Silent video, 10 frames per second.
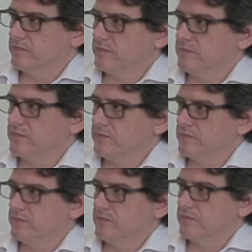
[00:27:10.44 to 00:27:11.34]

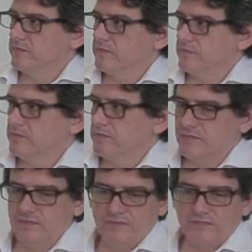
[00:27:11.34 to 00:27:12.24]

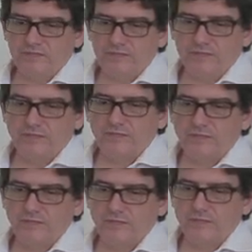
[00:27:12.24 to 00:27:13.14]

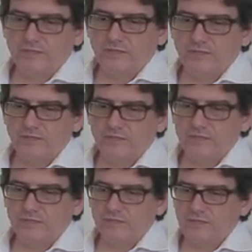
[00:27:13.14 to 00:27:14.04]

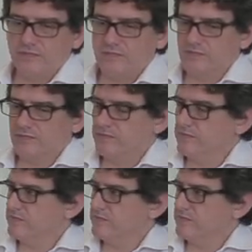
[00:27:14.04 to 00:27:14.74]
No words are spoken by the person on screen.